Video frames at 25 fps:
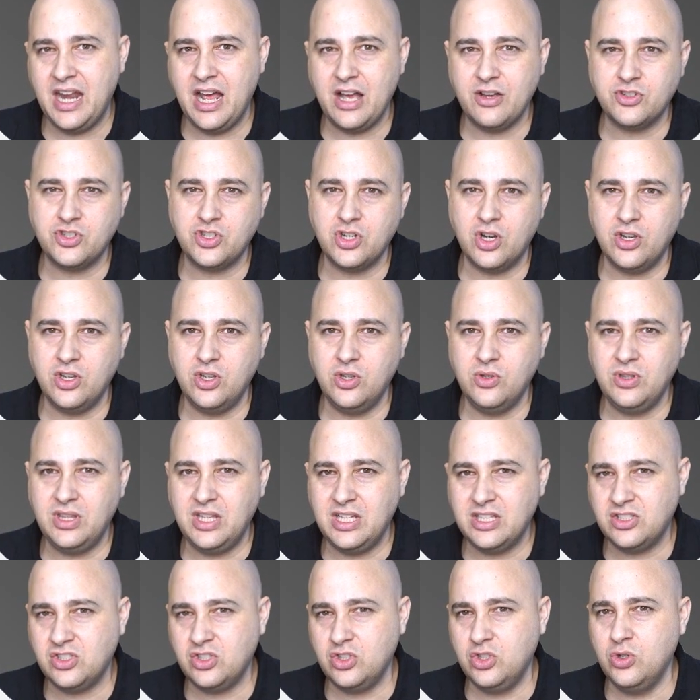and I'll show you
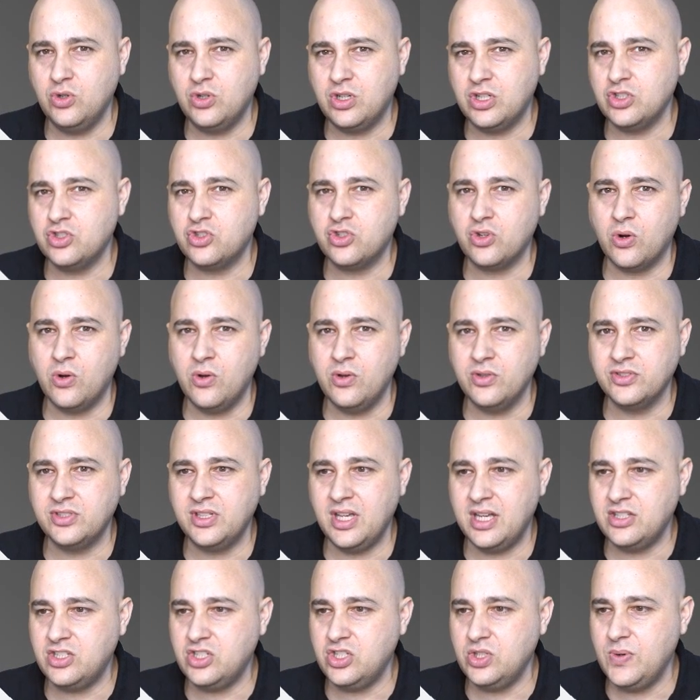these new controls
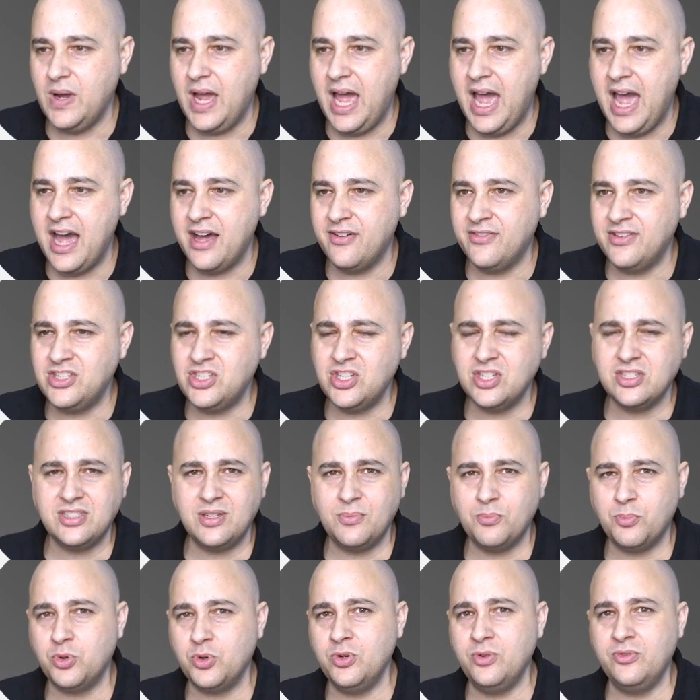that you have. It's just
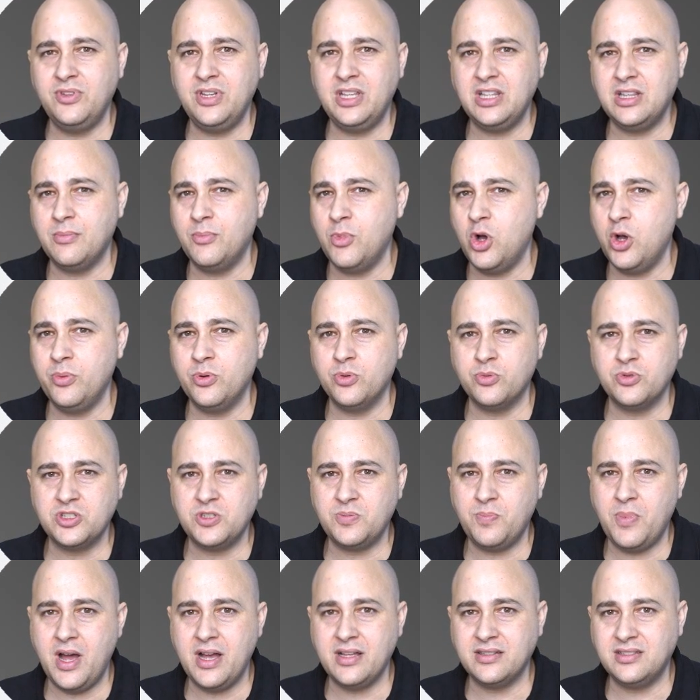improving the mobile
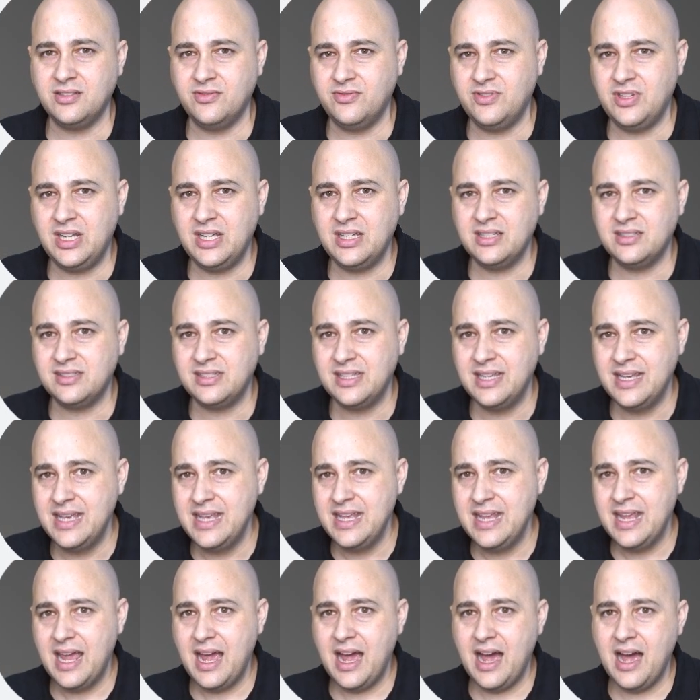responsiveness.
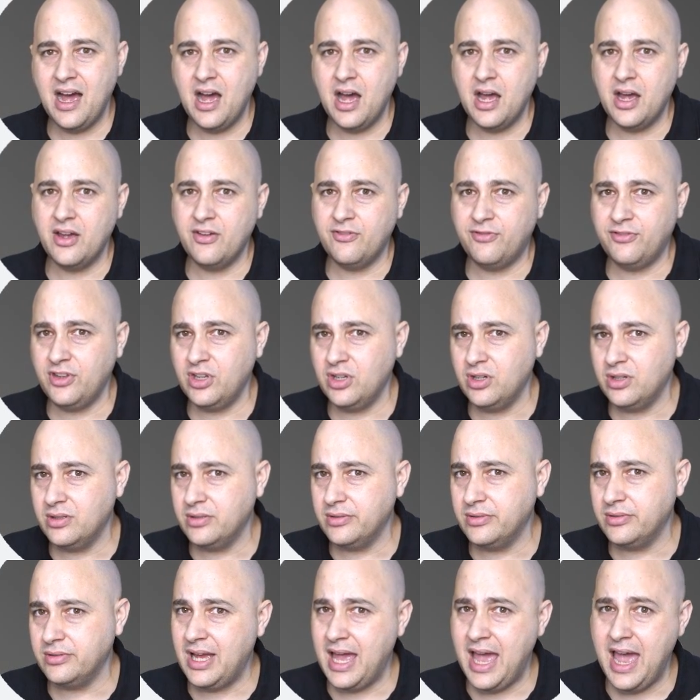Uh, if
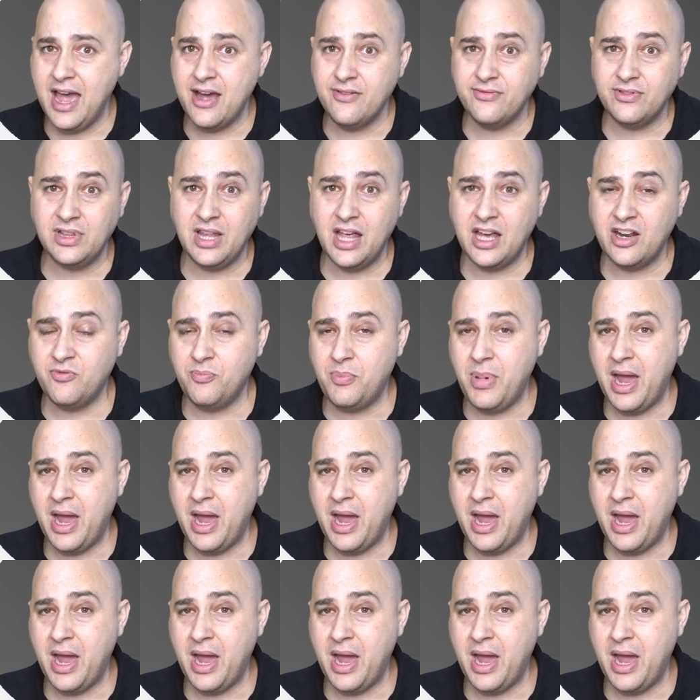you have a lot